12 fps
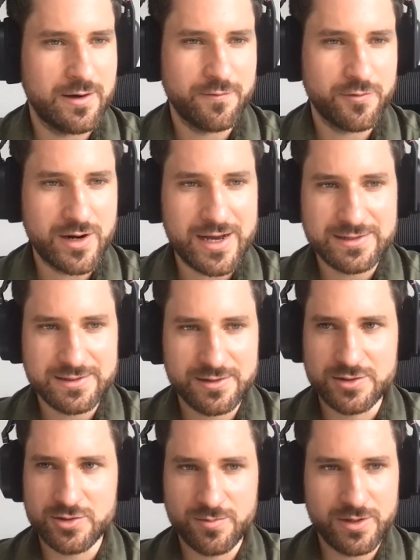for us,
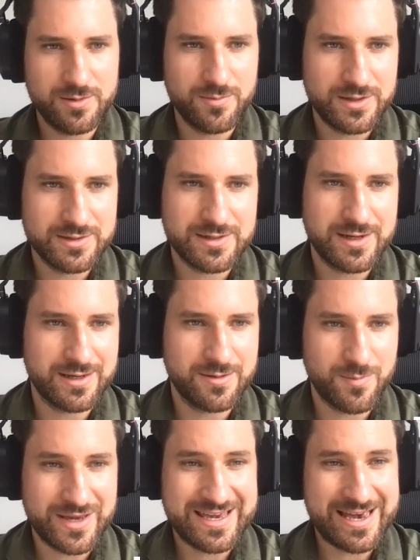this normally means
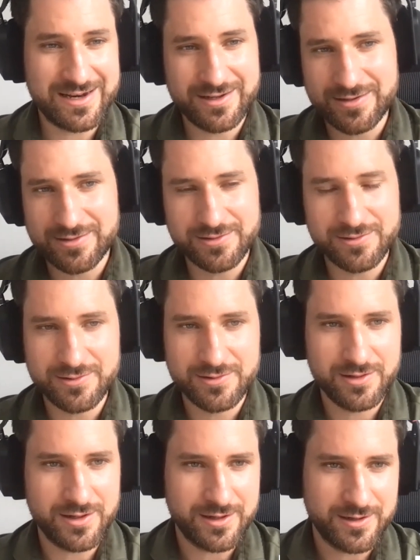like
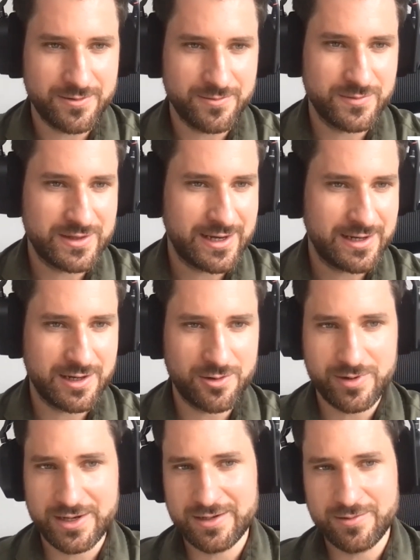mechanical
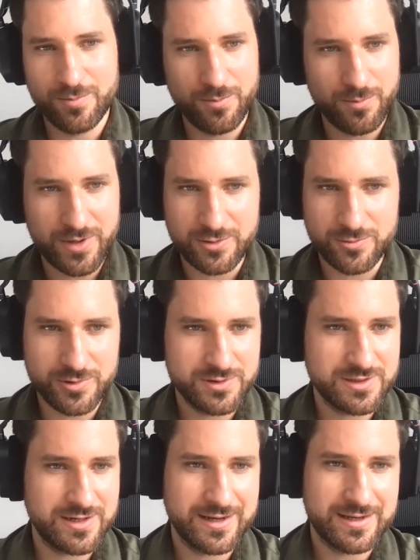data, right?
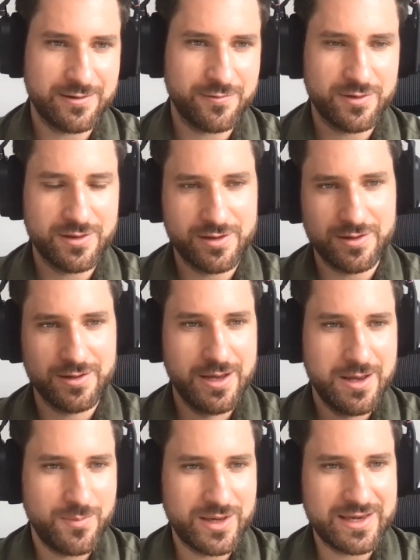Manuals, like even the
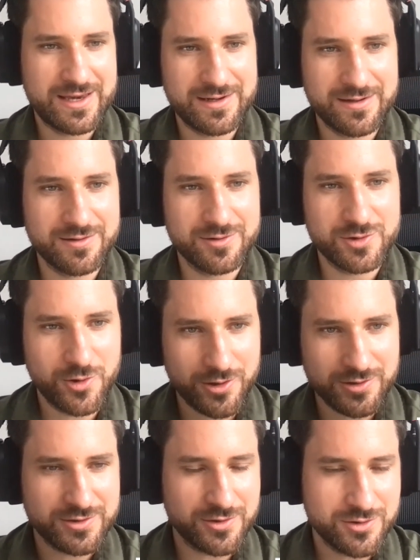mechanical
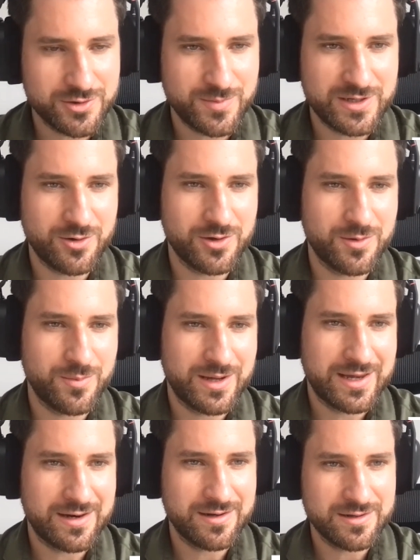tongue, so to speak, or the
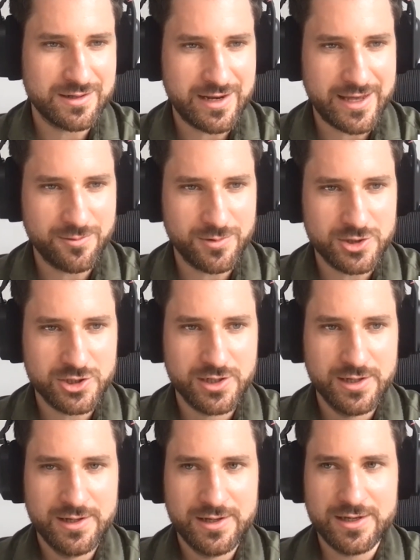mechanical
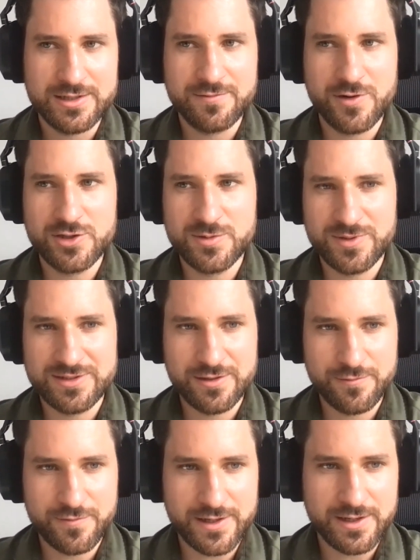language is very
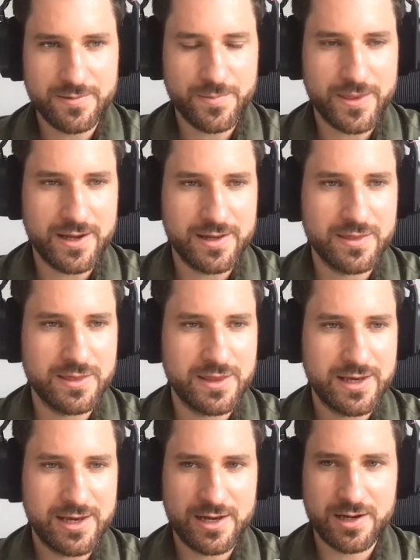specific. And
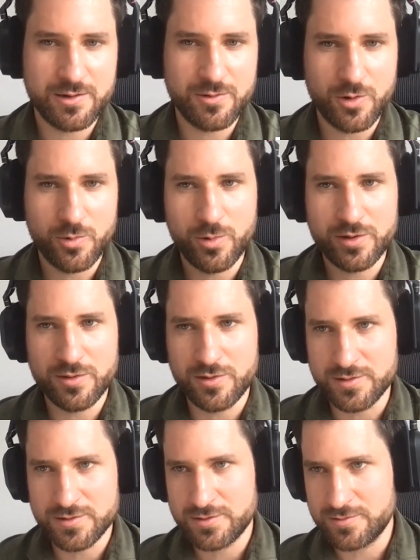there, or what
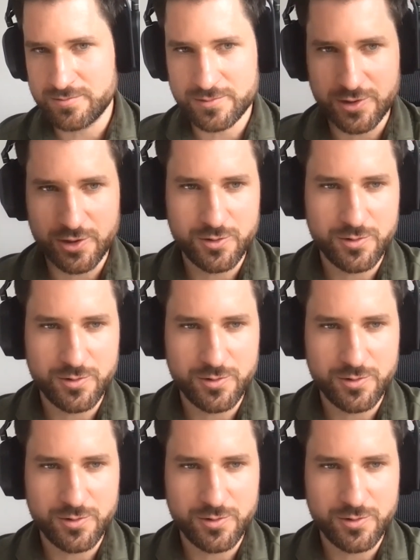this,